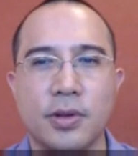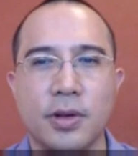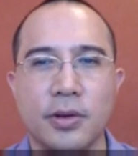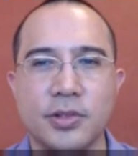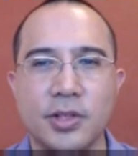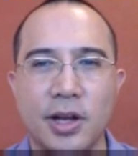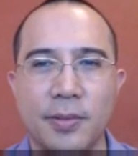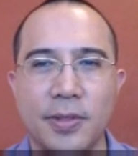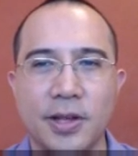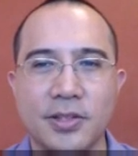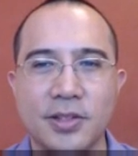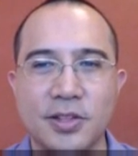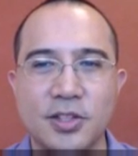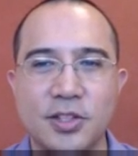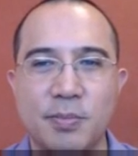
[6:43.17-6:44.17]
Sorry, I think
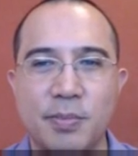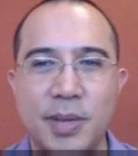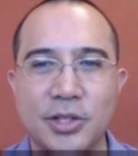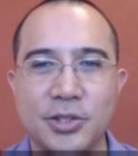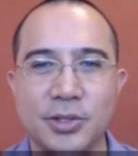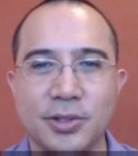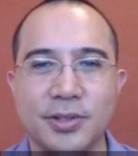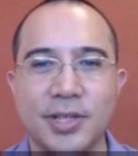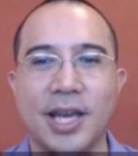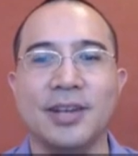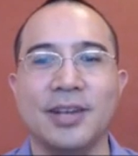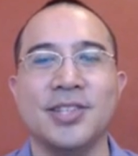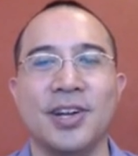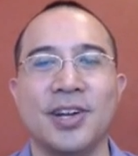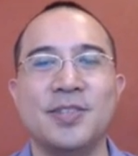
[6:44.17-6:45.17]
it's in the special. Yeah,
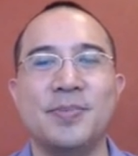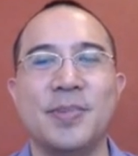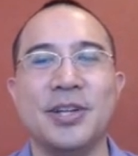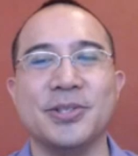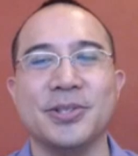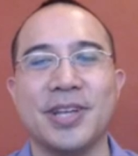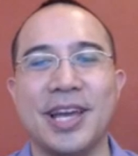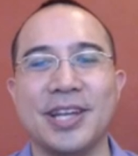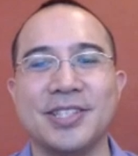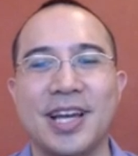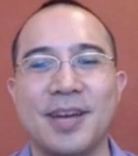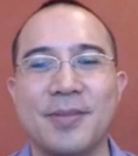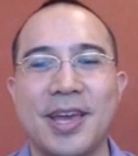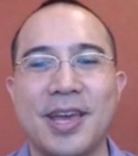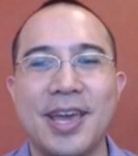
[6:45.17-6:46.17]
sorry, special cash
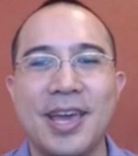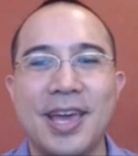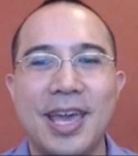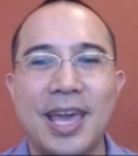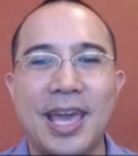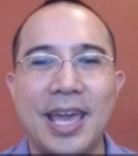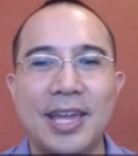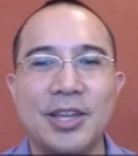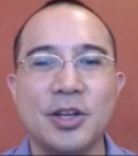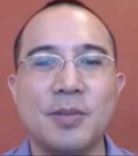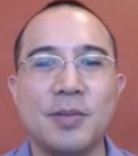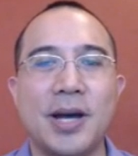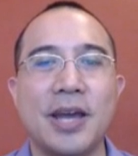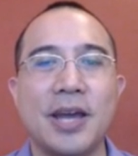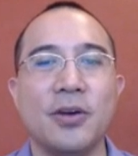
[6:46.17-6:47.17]
shop. And you
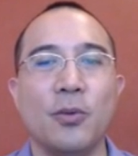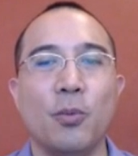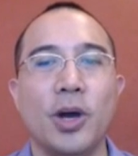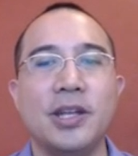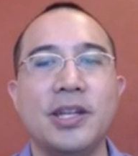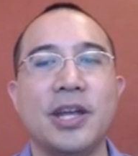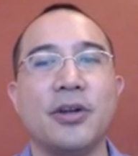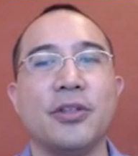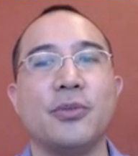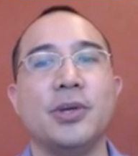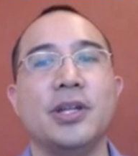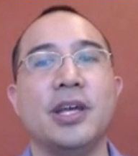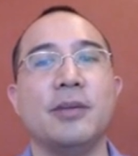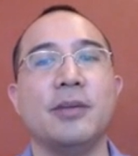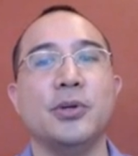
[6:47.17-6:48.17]
can buy the 1-day or
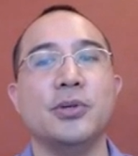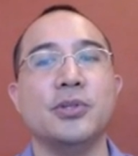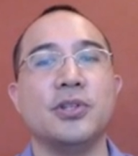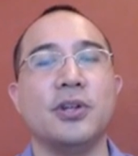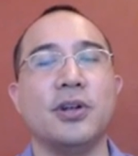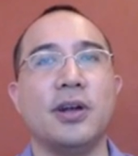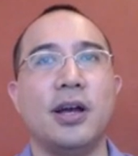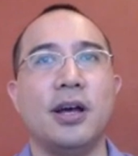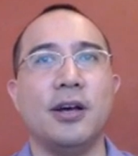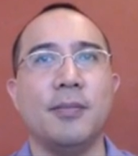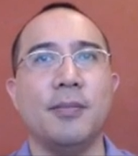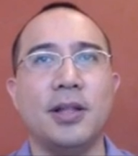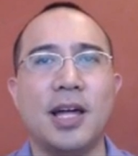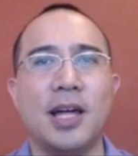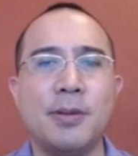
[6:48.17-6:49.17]
3-day booster.
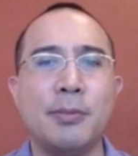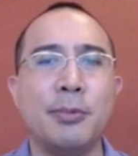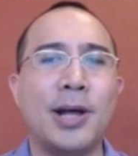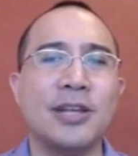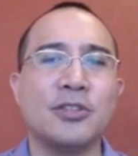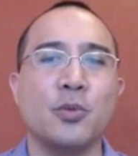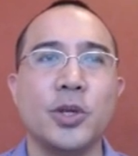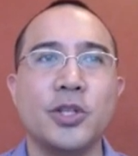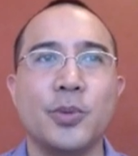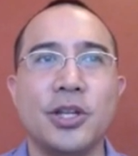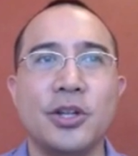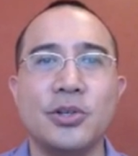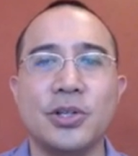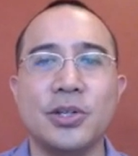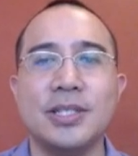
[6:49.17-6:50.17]
A lot of people ask which one
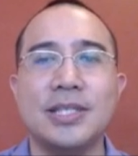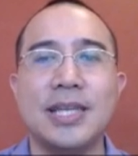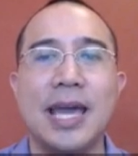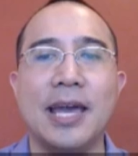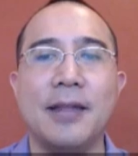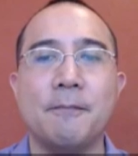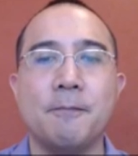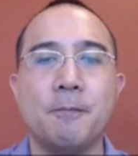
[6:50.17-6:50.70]
you should get.